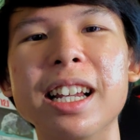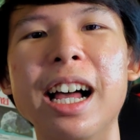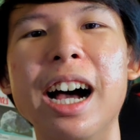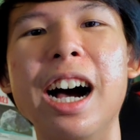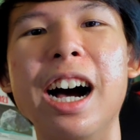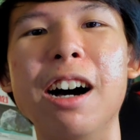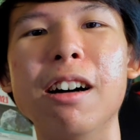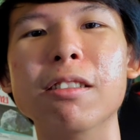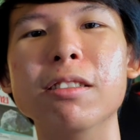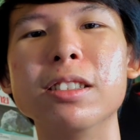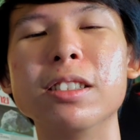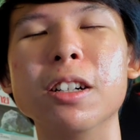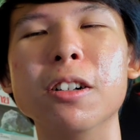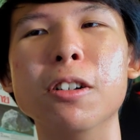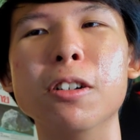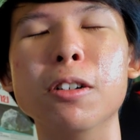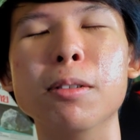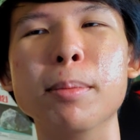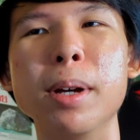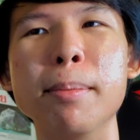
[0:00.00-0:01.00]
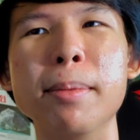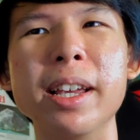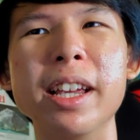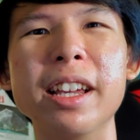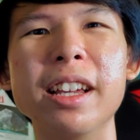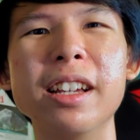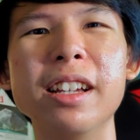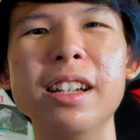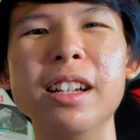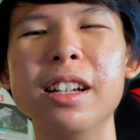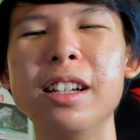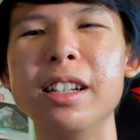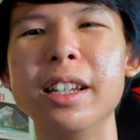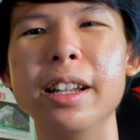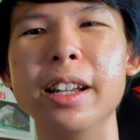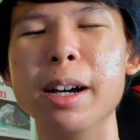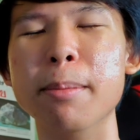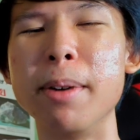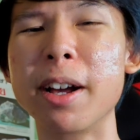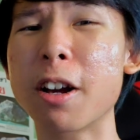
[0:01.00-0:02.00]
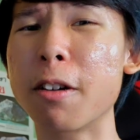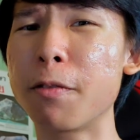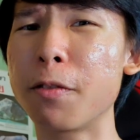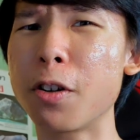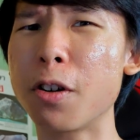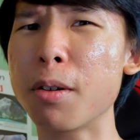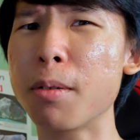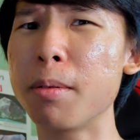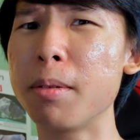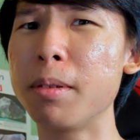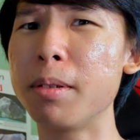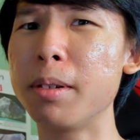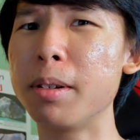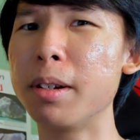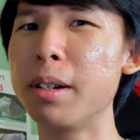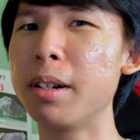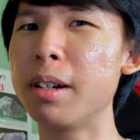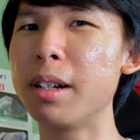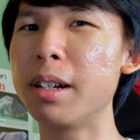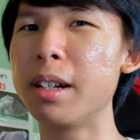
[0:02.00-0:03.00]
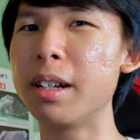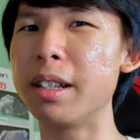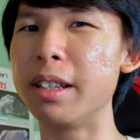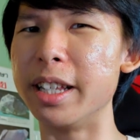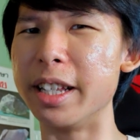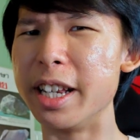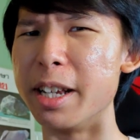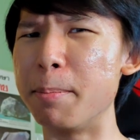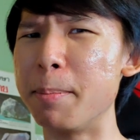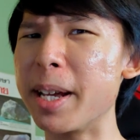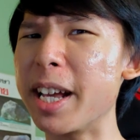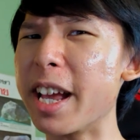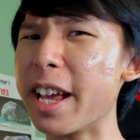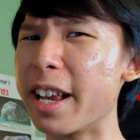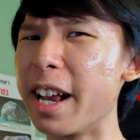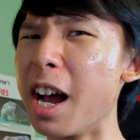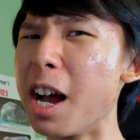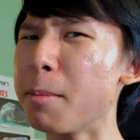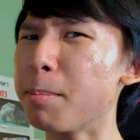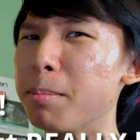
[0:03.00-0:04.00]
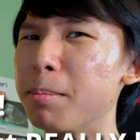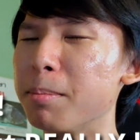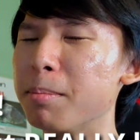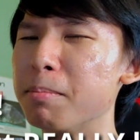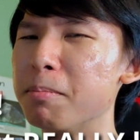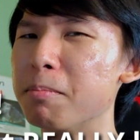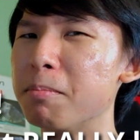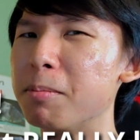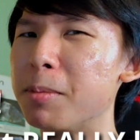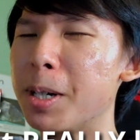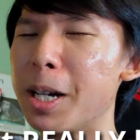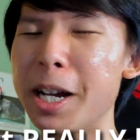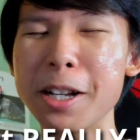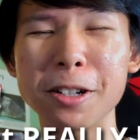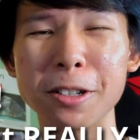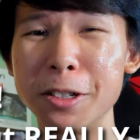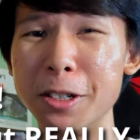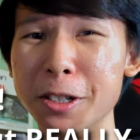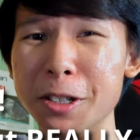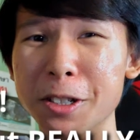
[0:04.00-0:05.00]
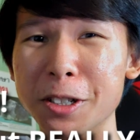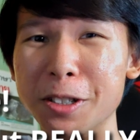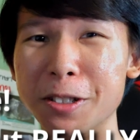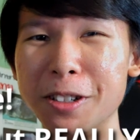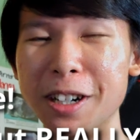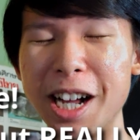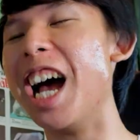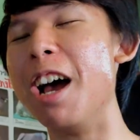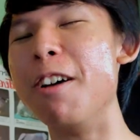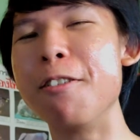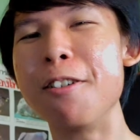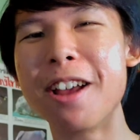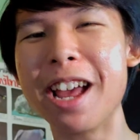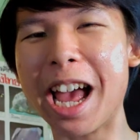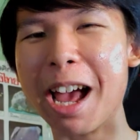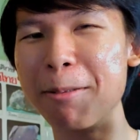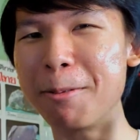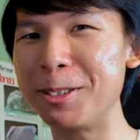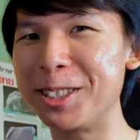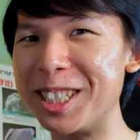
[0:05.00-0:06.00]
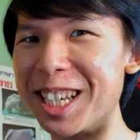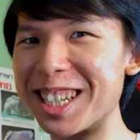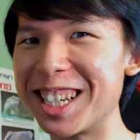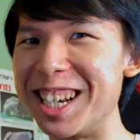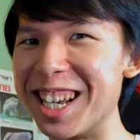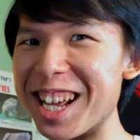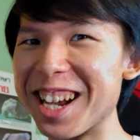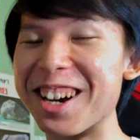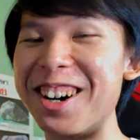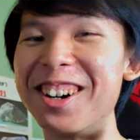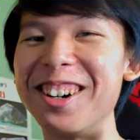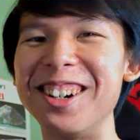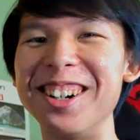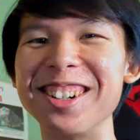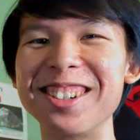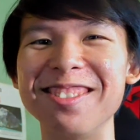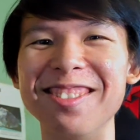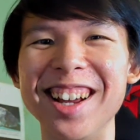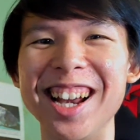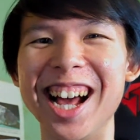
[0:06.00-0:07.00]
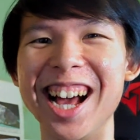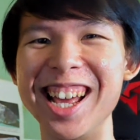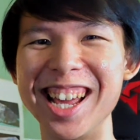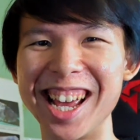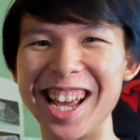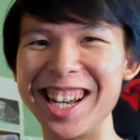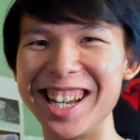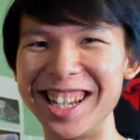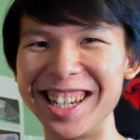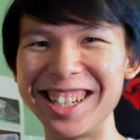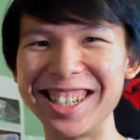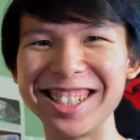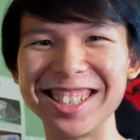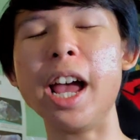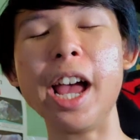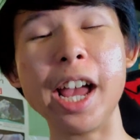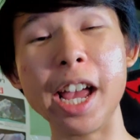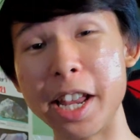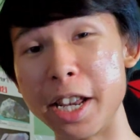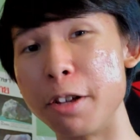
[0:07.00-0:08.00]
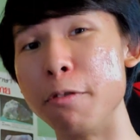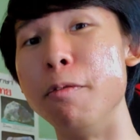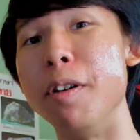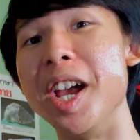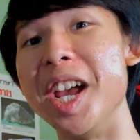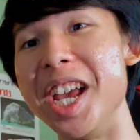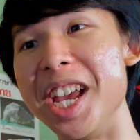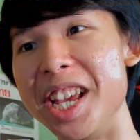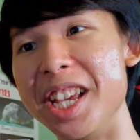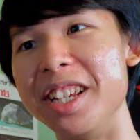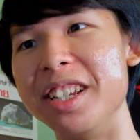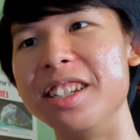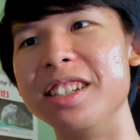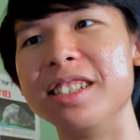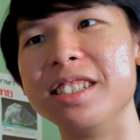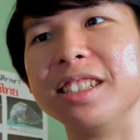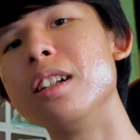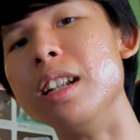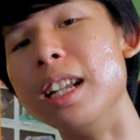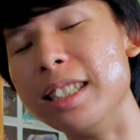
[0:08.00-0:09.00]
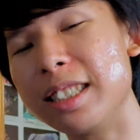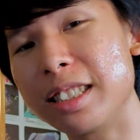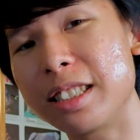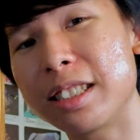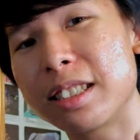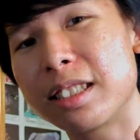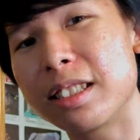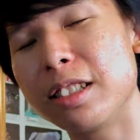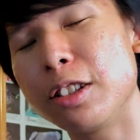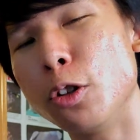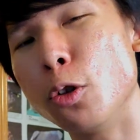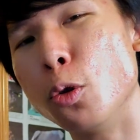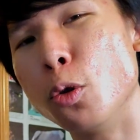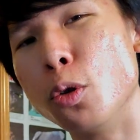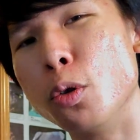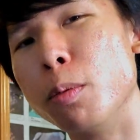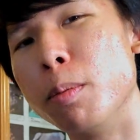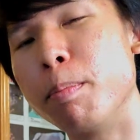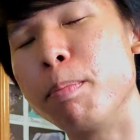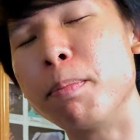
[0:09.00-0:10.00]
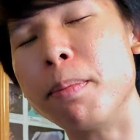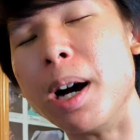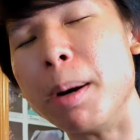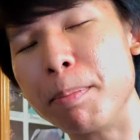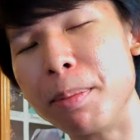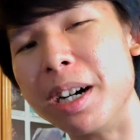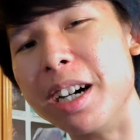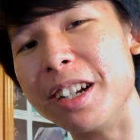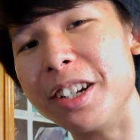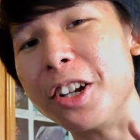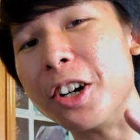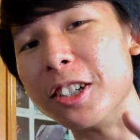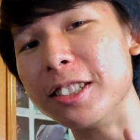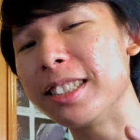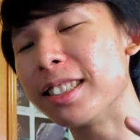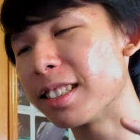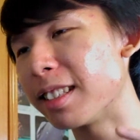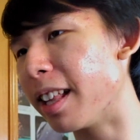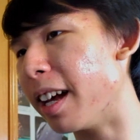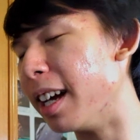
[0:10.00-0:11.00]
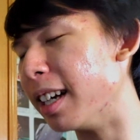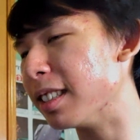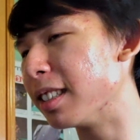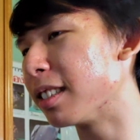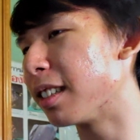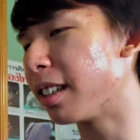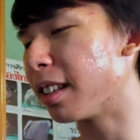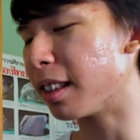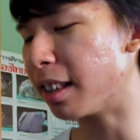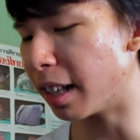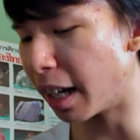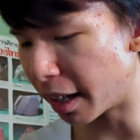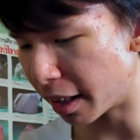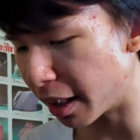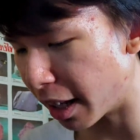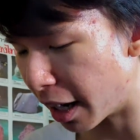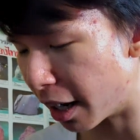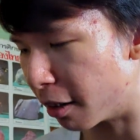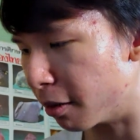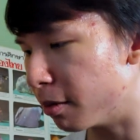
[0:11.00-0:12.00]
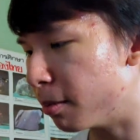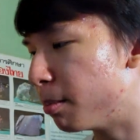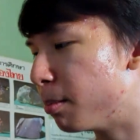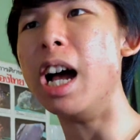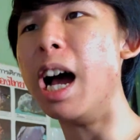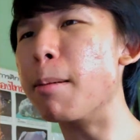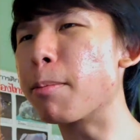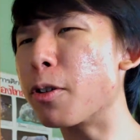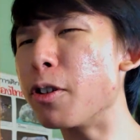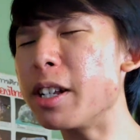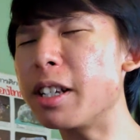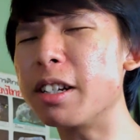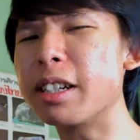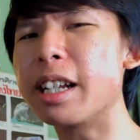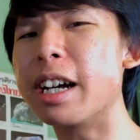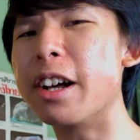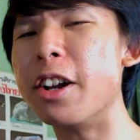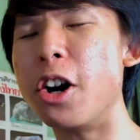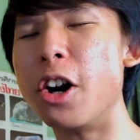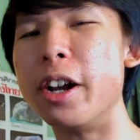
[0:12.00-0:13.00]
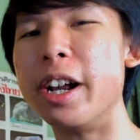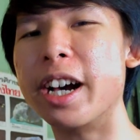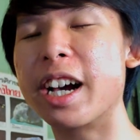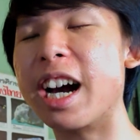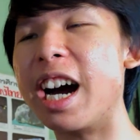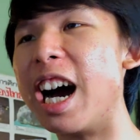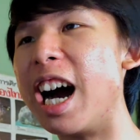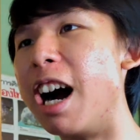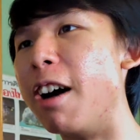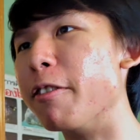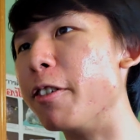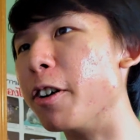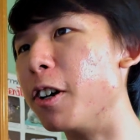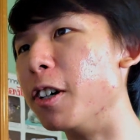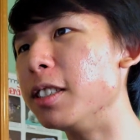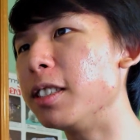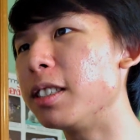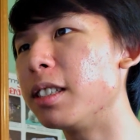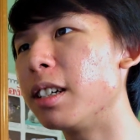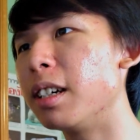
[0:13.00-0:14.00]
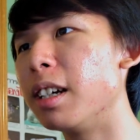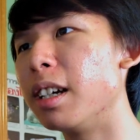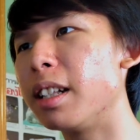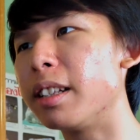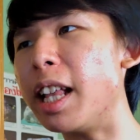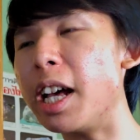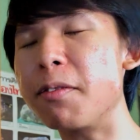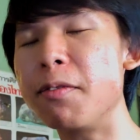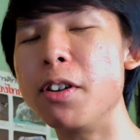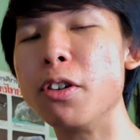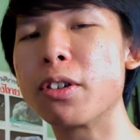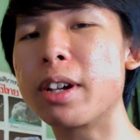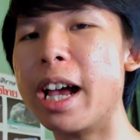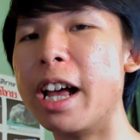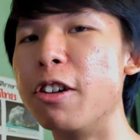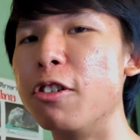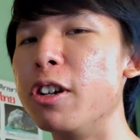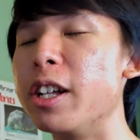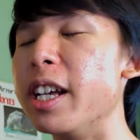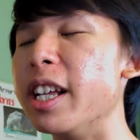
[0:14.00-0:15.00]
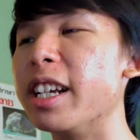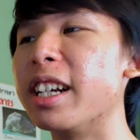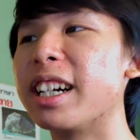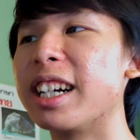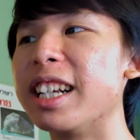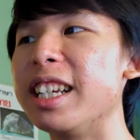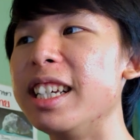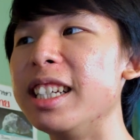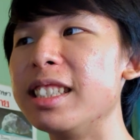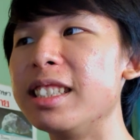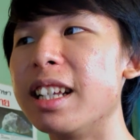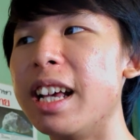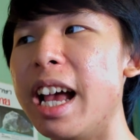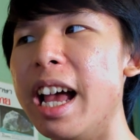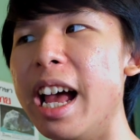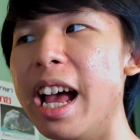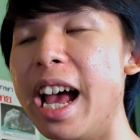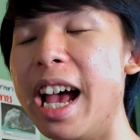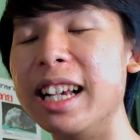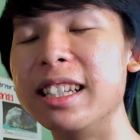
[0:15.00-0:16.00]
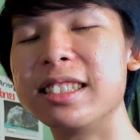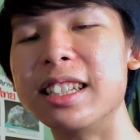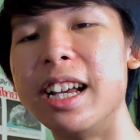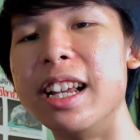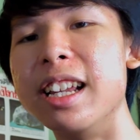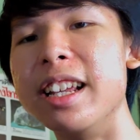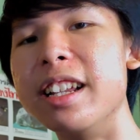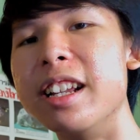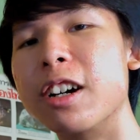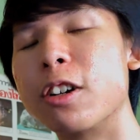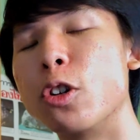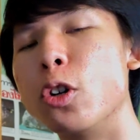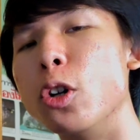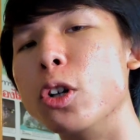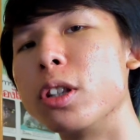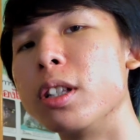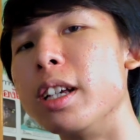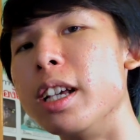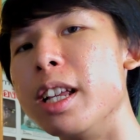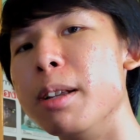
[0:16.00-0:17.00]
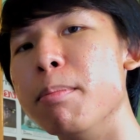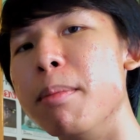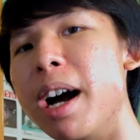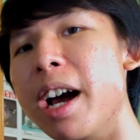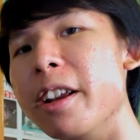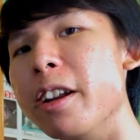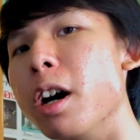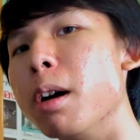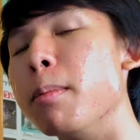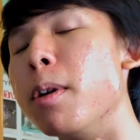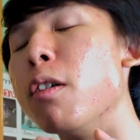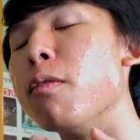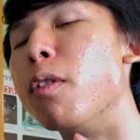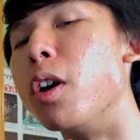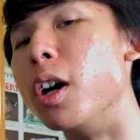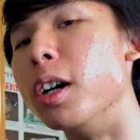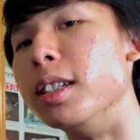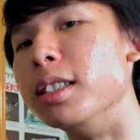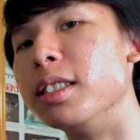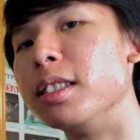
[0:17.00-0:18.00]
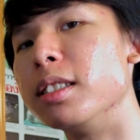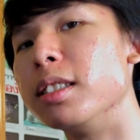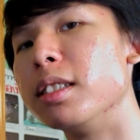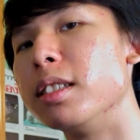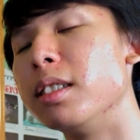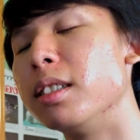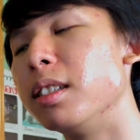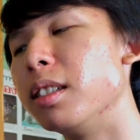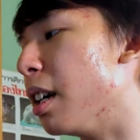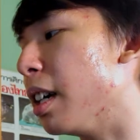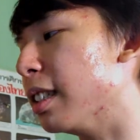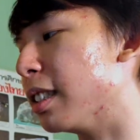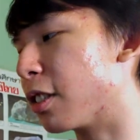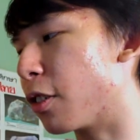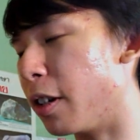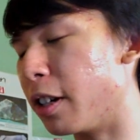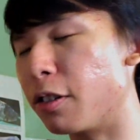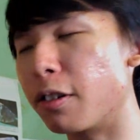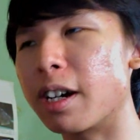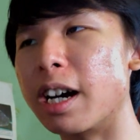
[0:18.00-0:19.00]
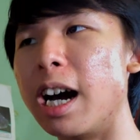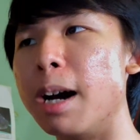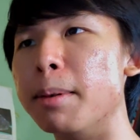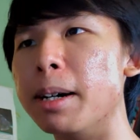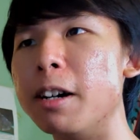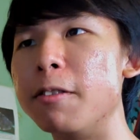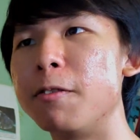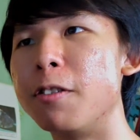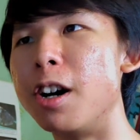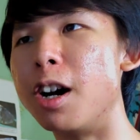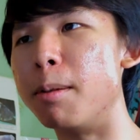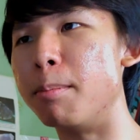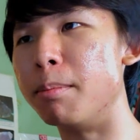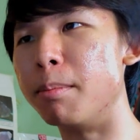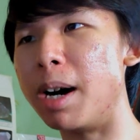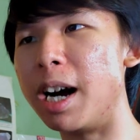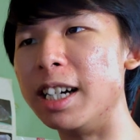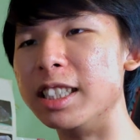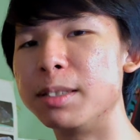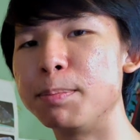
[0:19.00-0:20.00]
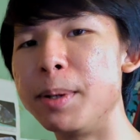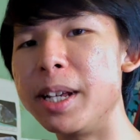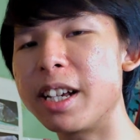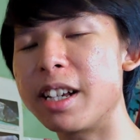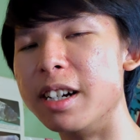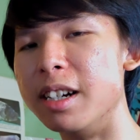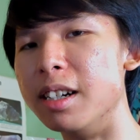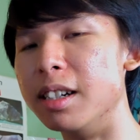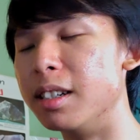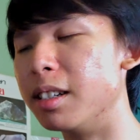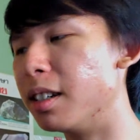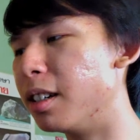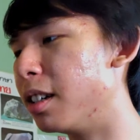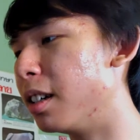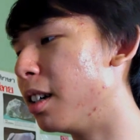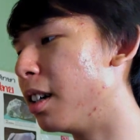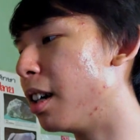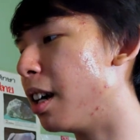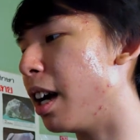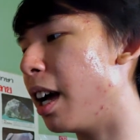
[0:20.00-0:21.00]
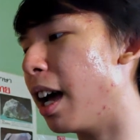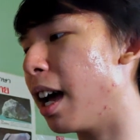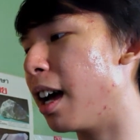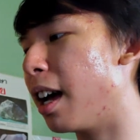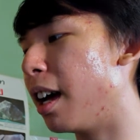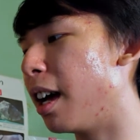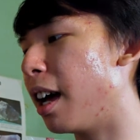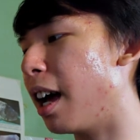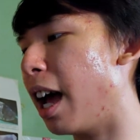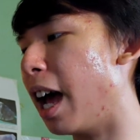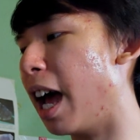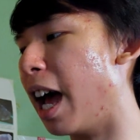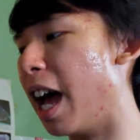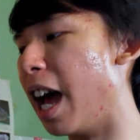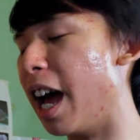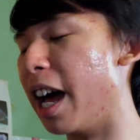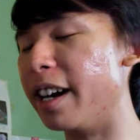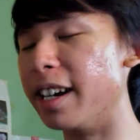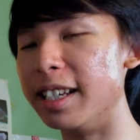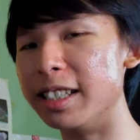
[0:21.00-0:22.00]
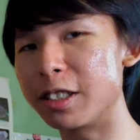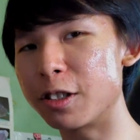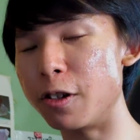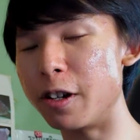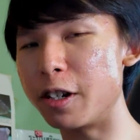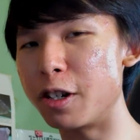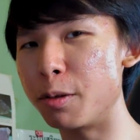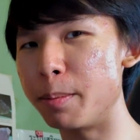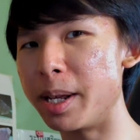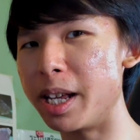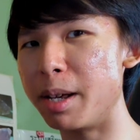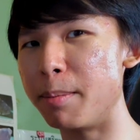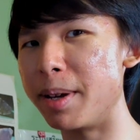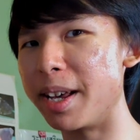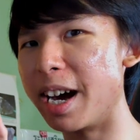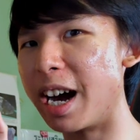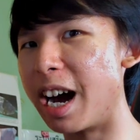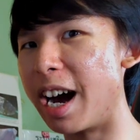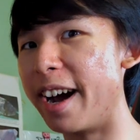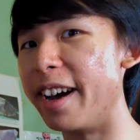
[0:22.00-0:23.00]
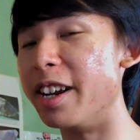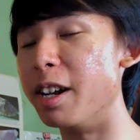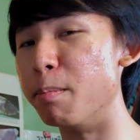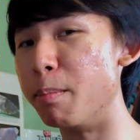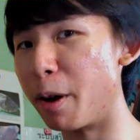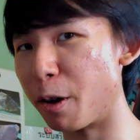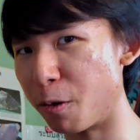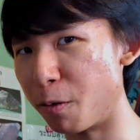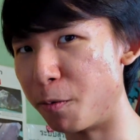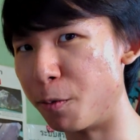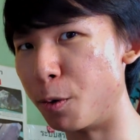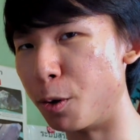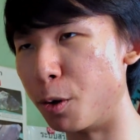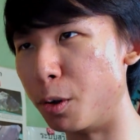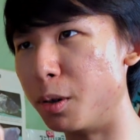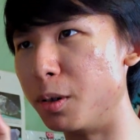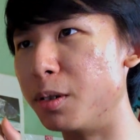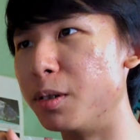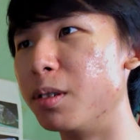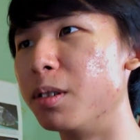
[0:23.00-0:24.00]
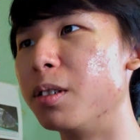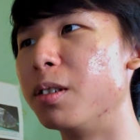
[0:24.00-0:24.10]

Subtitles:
loud, so maybe the microphone, did it pick it up? I don't know. I will have to check the record when I edit. Anyway, let's do proper noise test right now. I'm going to turn on a cow noise that will gradually increase as I read a quote in my normal voice. It's going to come out from my speaker, and it's going to be behind the microphone.